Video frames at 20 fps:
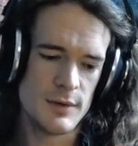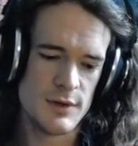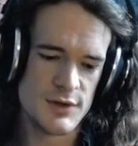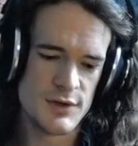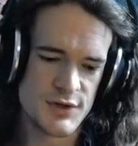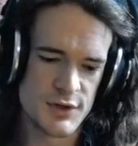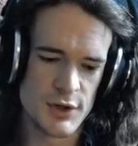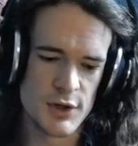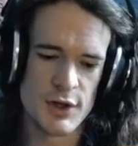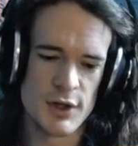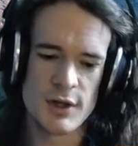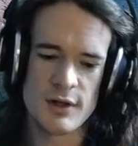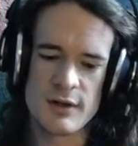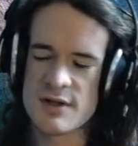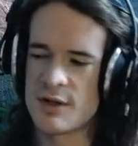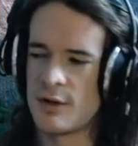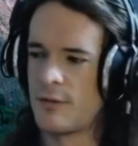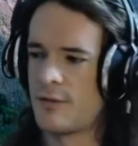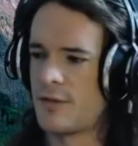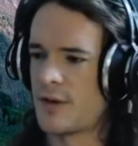
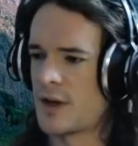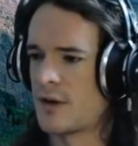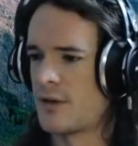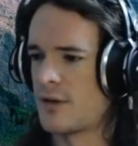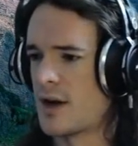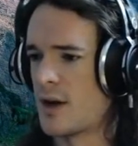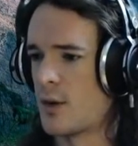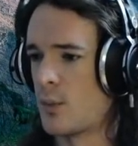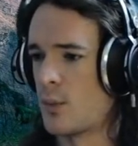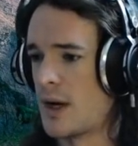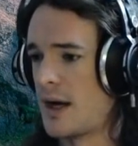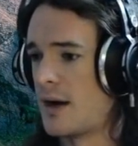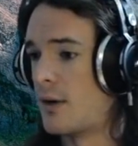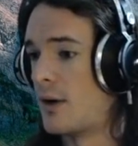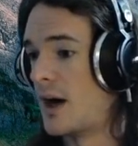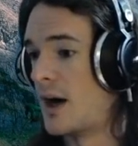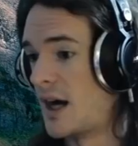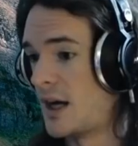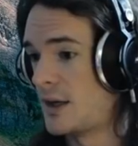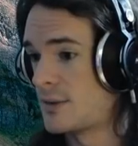Zergs who figured out,
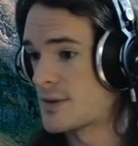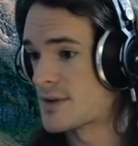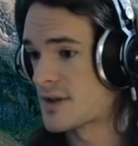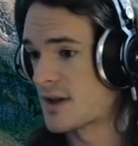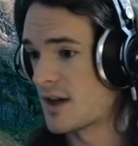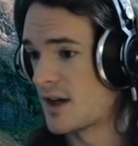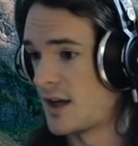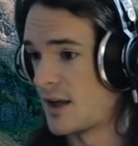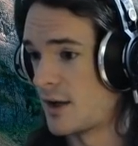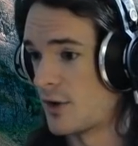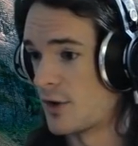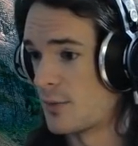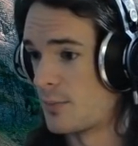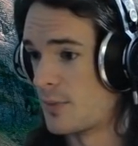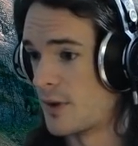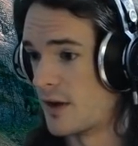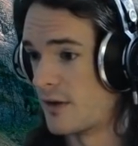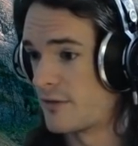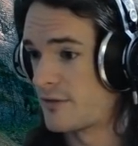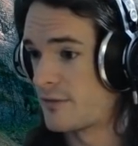wow, Hydra's got a health
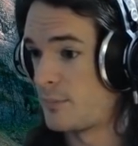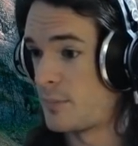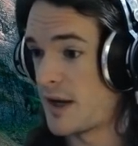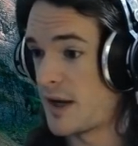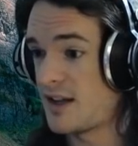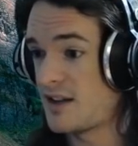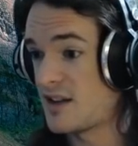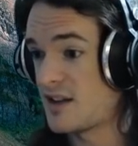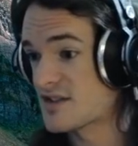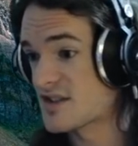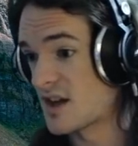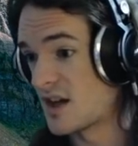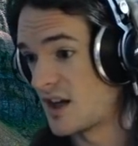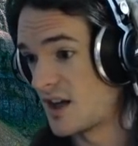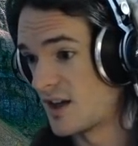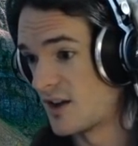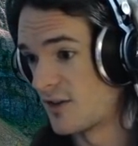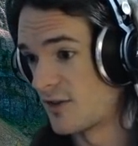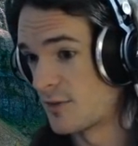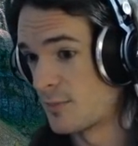buff, Baneling's got a
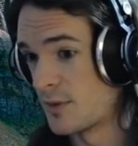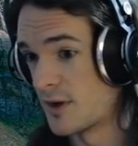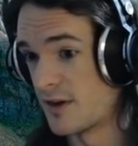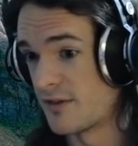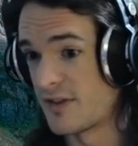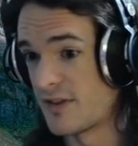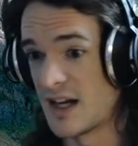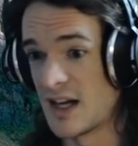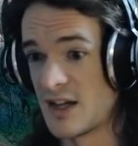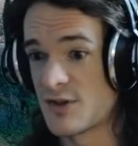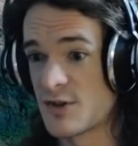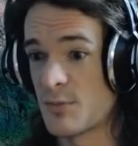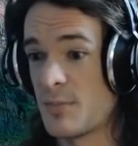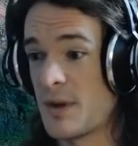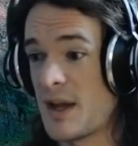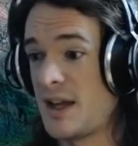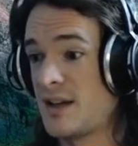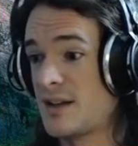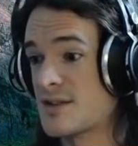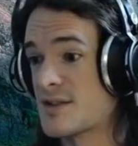health buff, Hydra
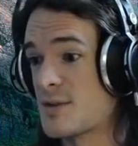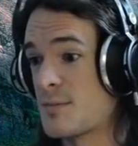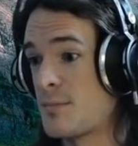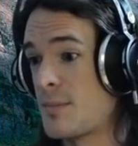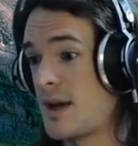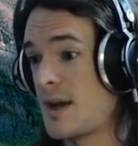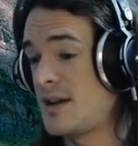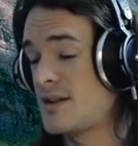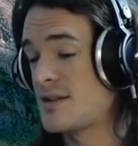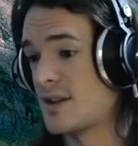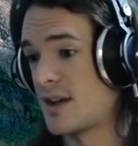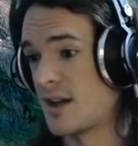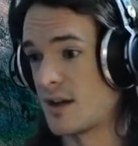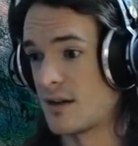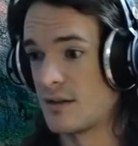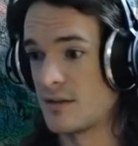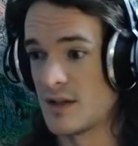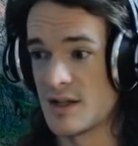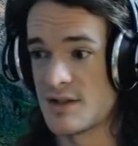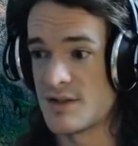Bane is
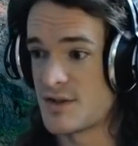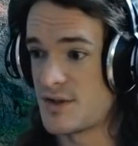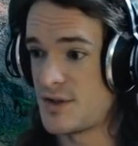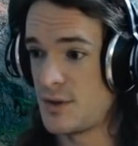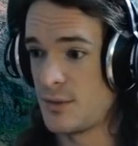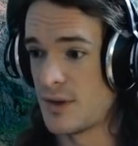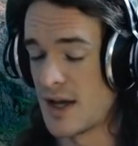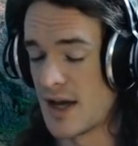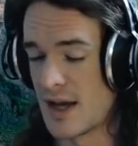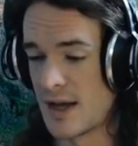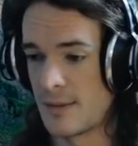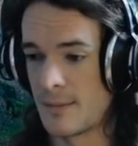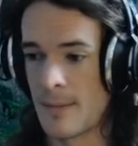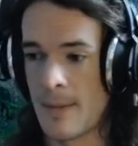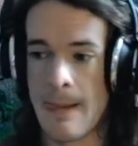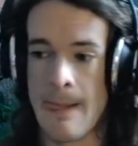amazing, let's do that.